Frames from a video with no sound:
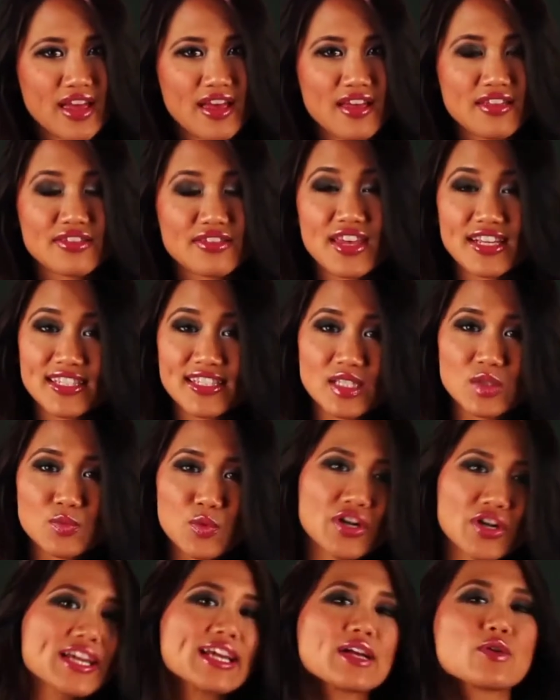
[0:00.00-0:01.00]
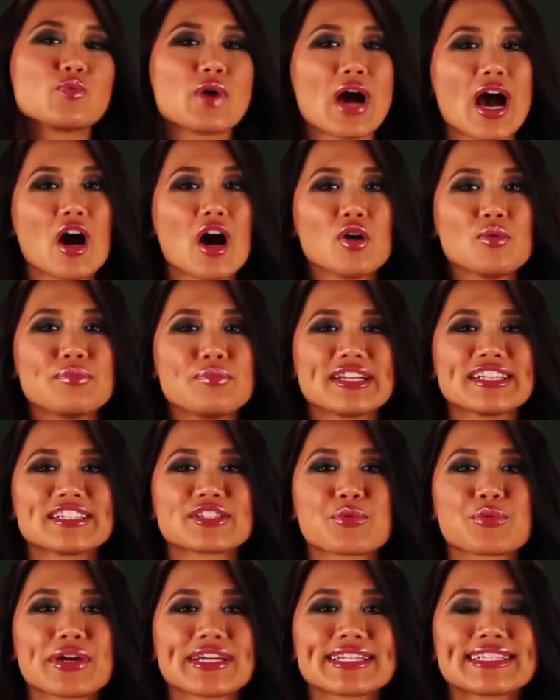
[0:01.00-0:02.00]
This is working well, but it's
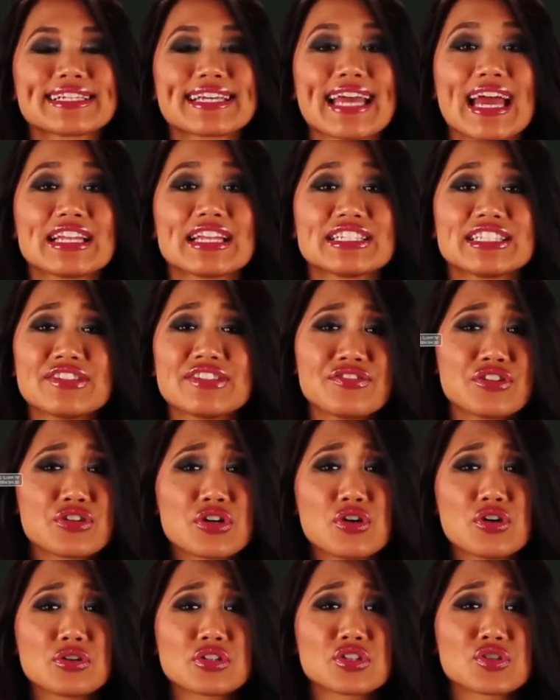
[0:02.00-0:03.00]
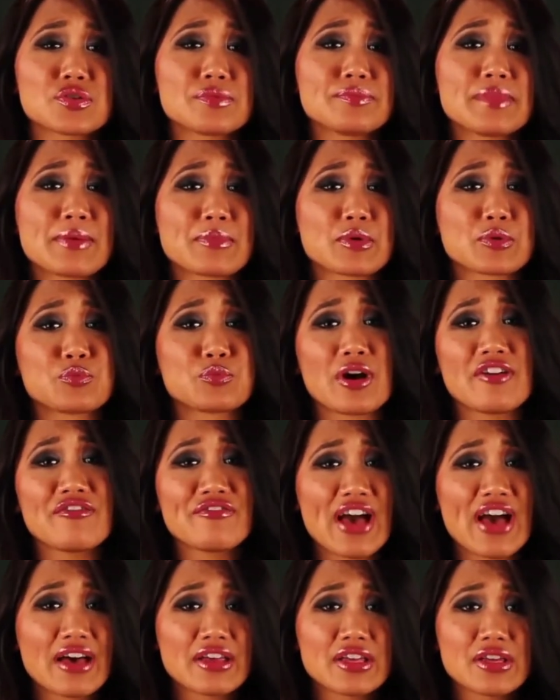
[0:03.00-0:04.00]
going to get difficult to remember what
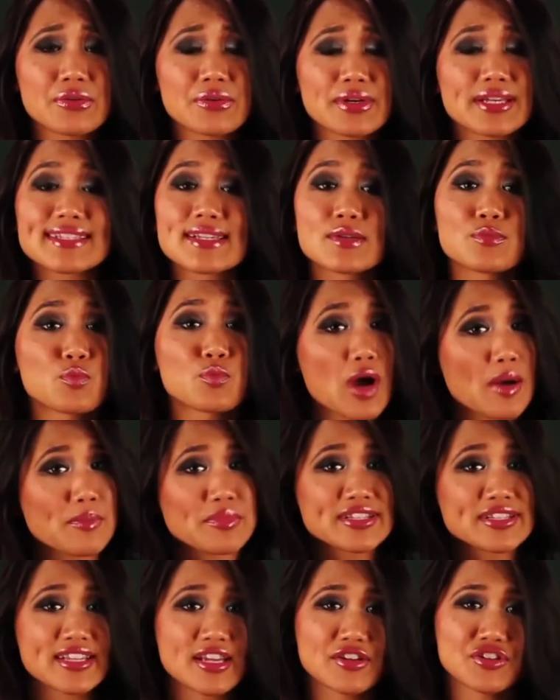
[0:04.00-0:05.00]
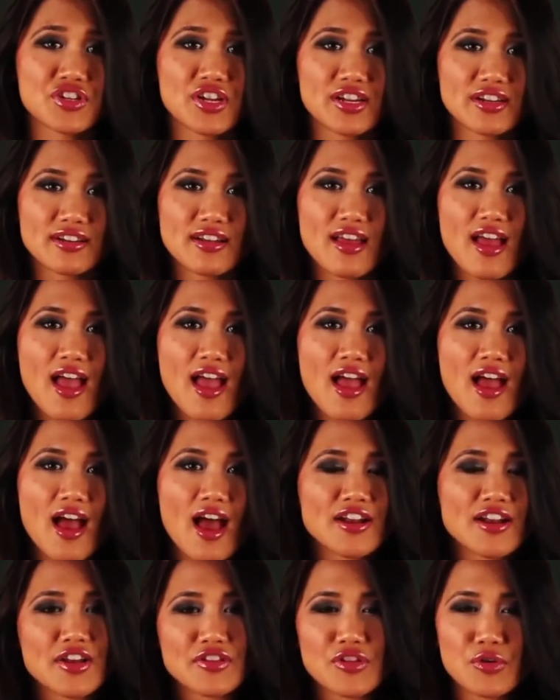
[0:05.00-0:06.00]
value is in what position.
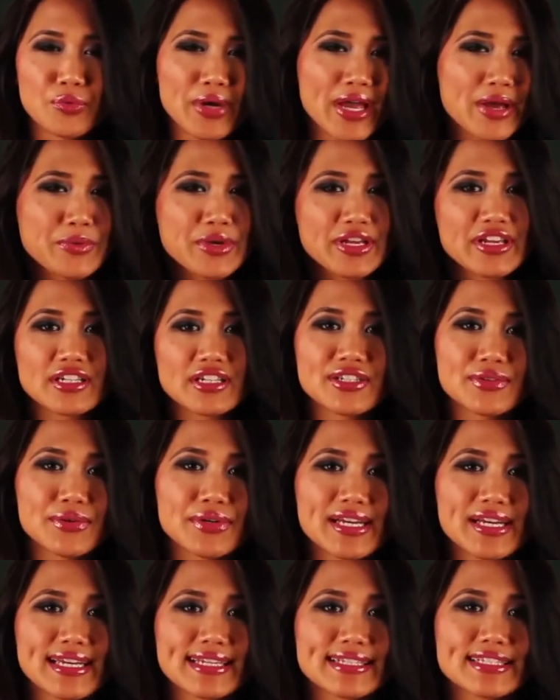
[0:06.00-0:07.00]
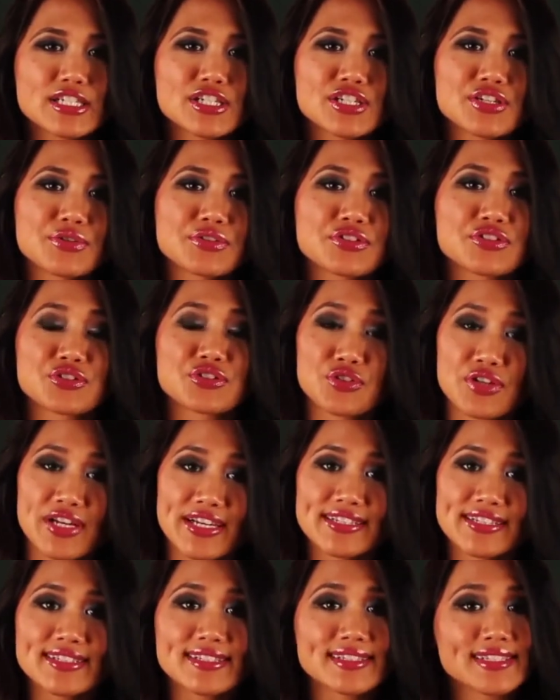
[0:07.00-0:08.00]
Another way we could do it is to use
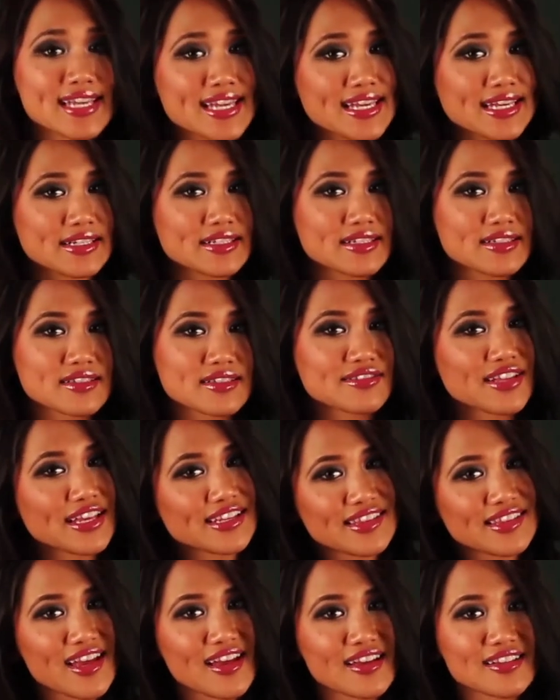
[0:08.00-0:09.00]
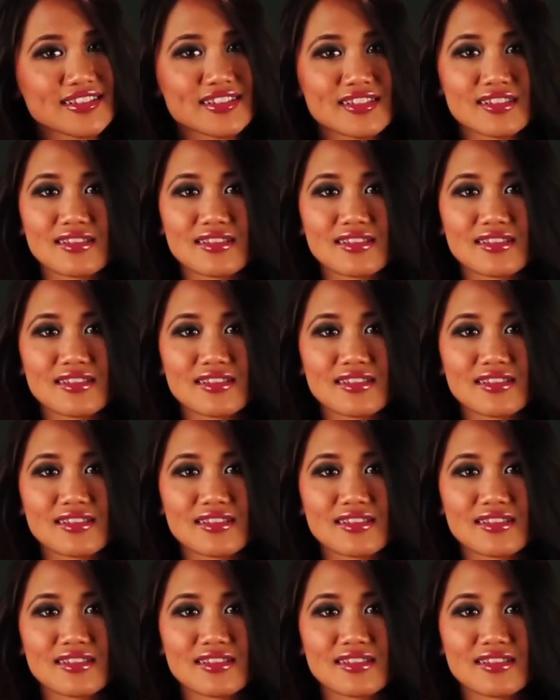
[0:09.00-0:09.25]
strings as keys, like this.